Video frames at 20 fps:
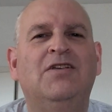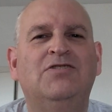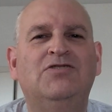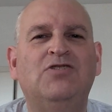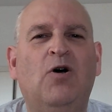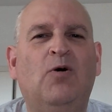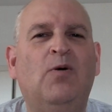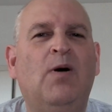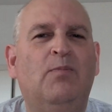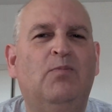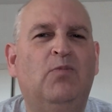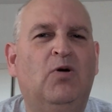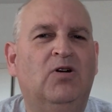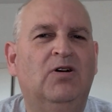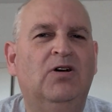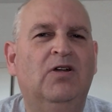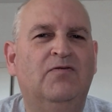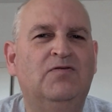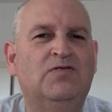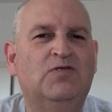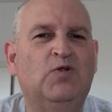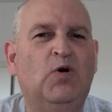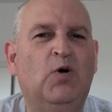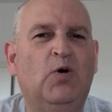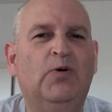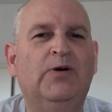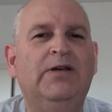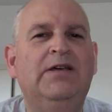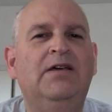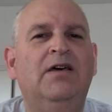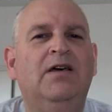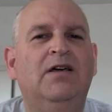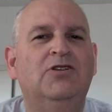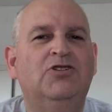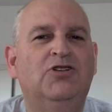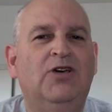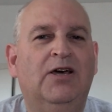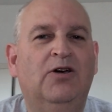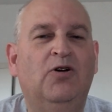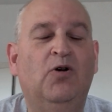So, model of story
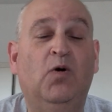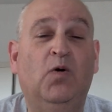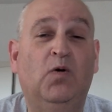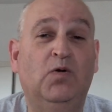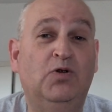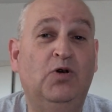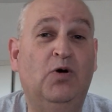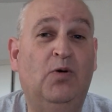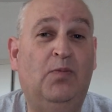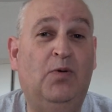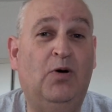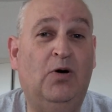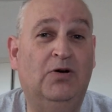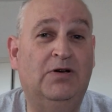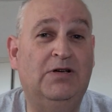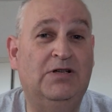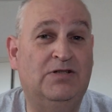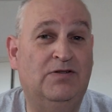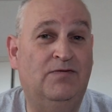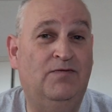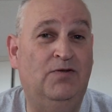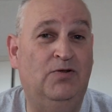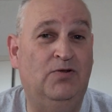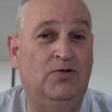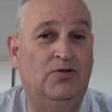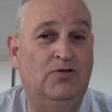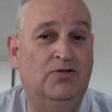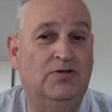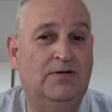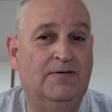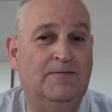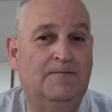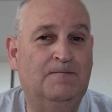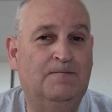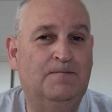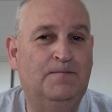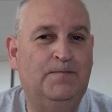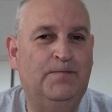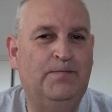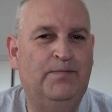check all your pockets first.
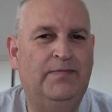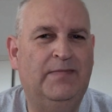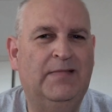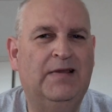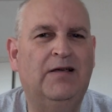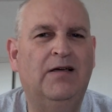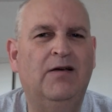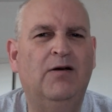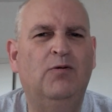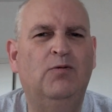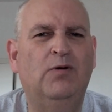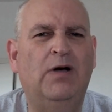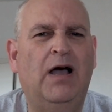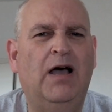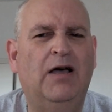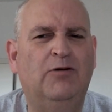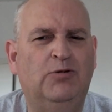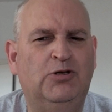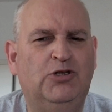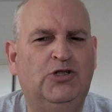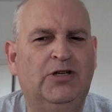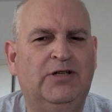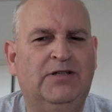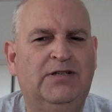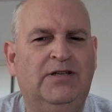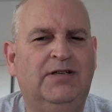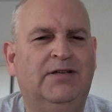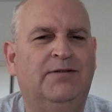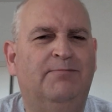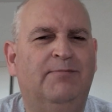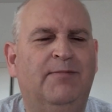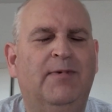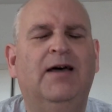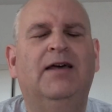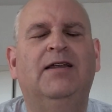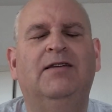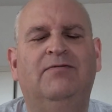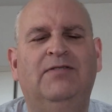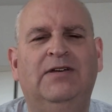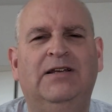I wish I did,
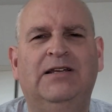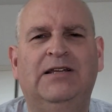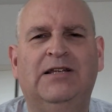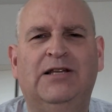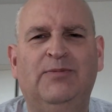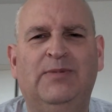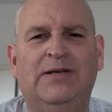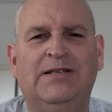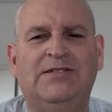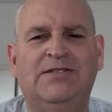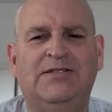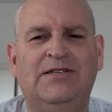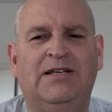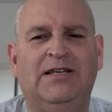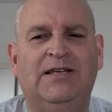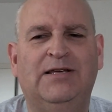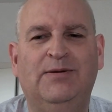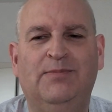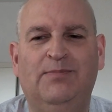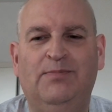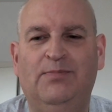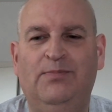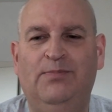and I feel a little bit silly